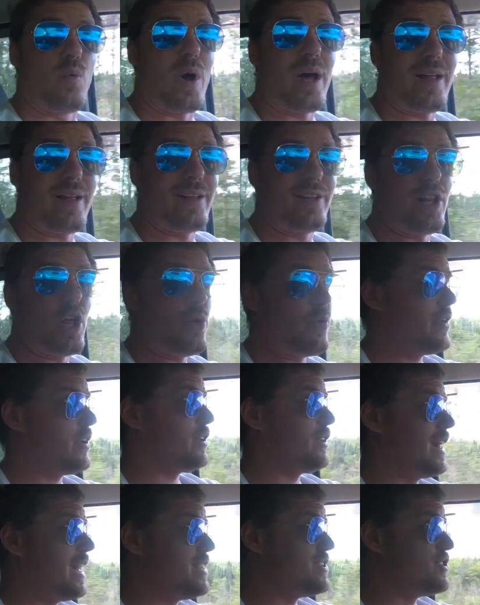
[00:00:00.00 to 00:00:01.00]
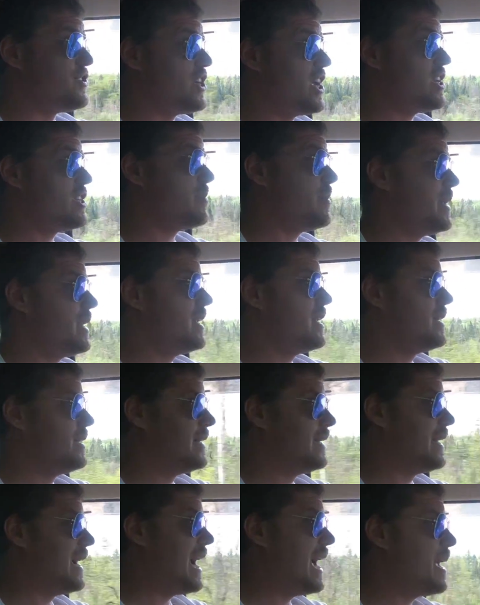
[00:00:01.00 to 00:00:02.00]
Well, hello there, ladies and gentlemen.
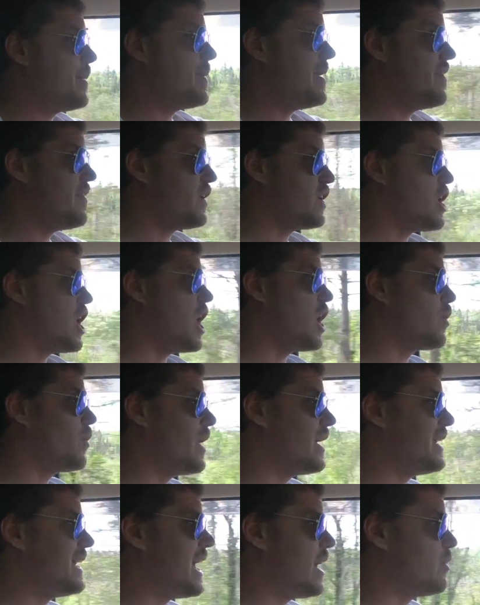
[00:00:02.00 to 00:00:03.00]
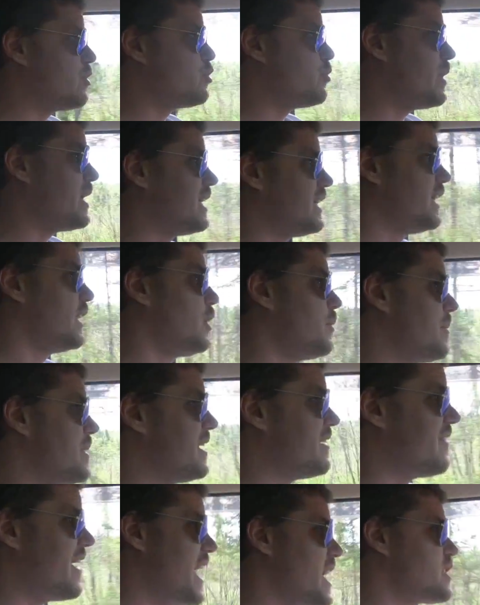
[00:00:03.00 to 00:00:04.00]
I am in the car right now doing a little
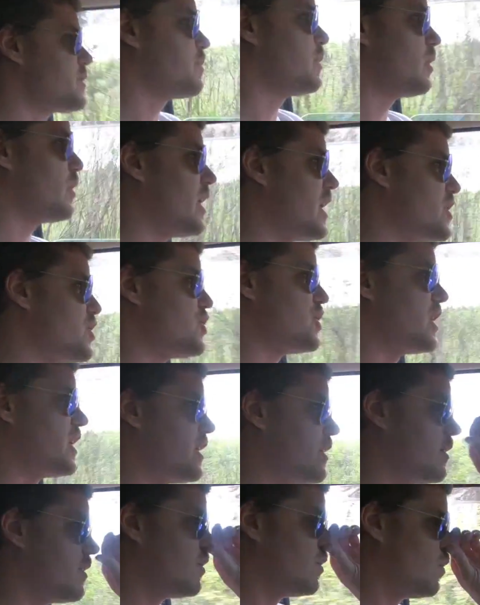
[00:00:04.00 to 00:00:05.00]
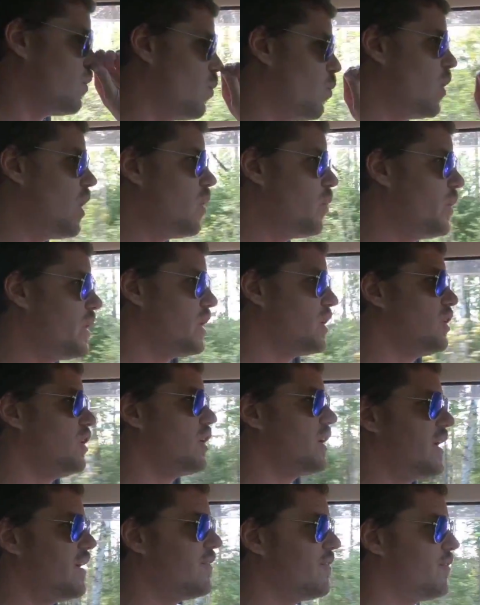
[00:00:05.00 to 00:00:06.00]
bit of exploration. What we are
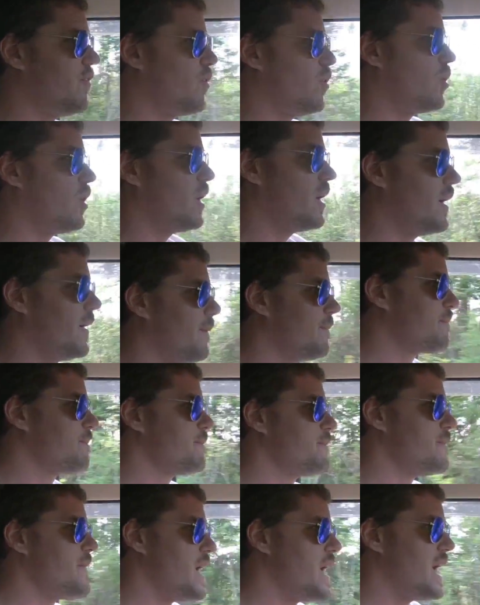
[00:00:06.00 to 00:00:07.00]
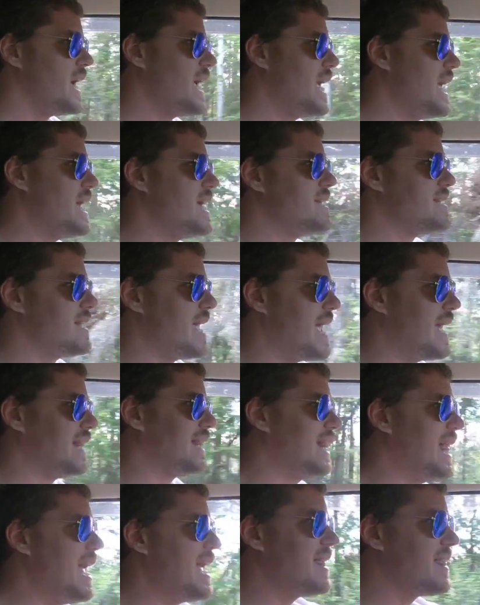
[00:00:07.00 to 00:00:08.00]
looking for is a
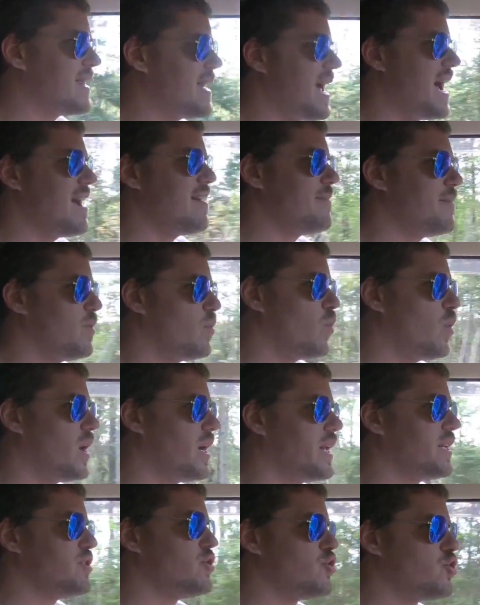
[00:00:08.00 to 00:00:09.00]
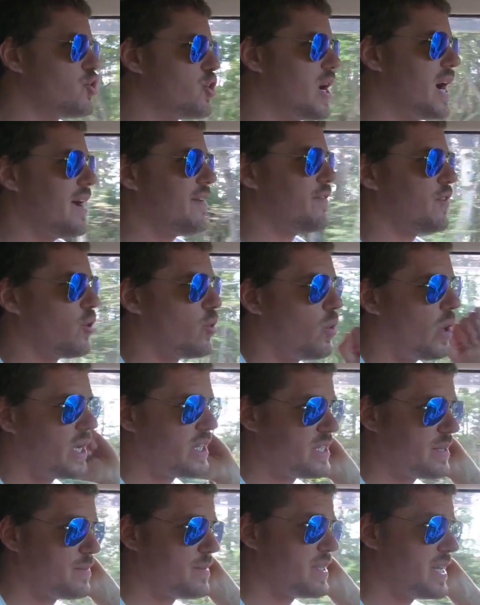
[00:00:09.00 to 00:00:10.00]
lake that I've been wanting to try for
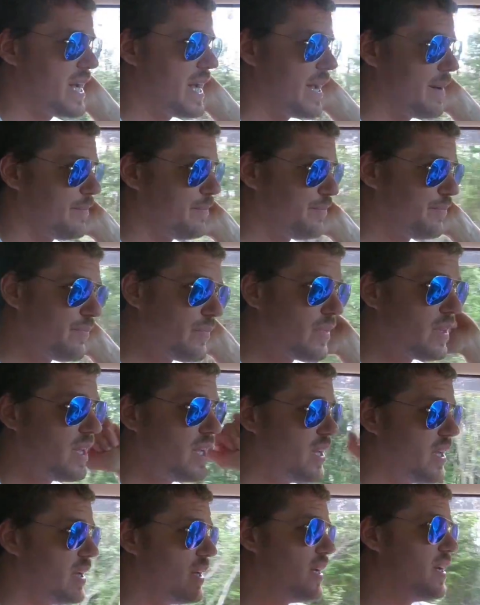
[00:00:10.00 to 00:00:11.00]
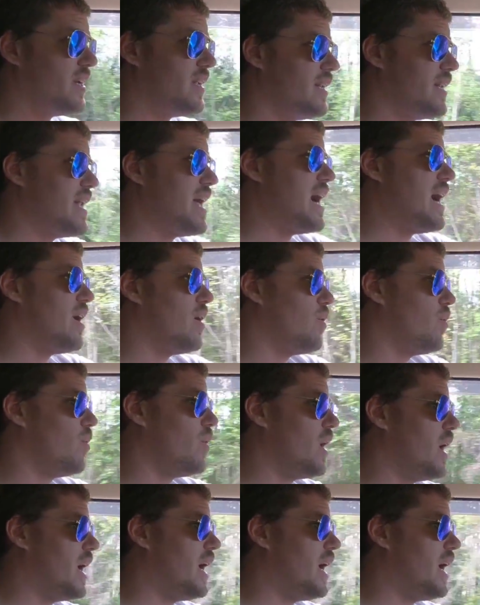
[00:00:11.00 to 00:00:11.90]
quite some time. Now,